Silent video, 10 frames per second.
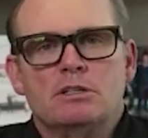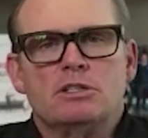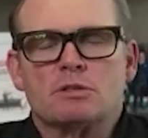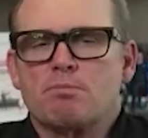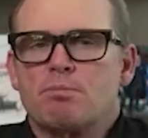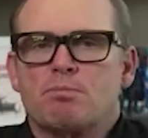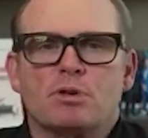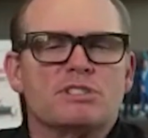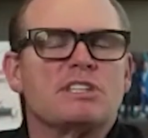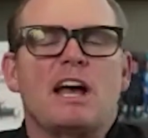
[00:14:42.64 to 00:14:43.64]
just
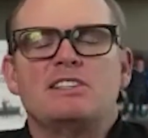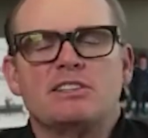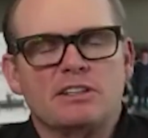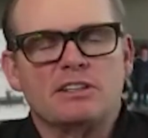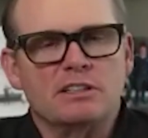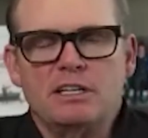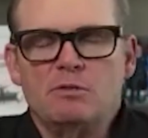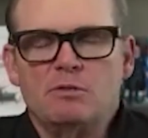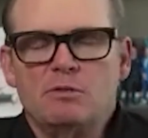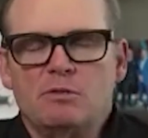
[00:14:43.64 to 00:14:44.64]
precisely
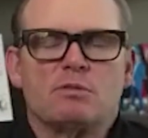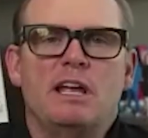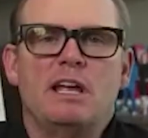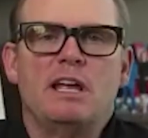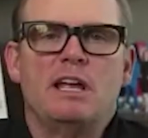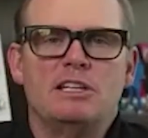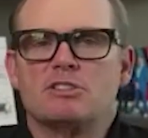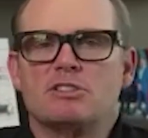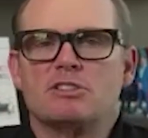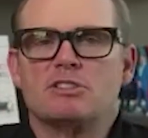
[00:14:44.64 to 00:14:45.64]
clean within three
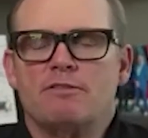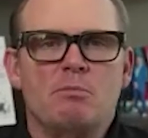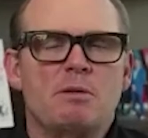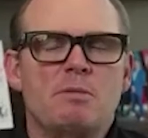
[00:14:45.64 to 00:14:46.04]
days because all the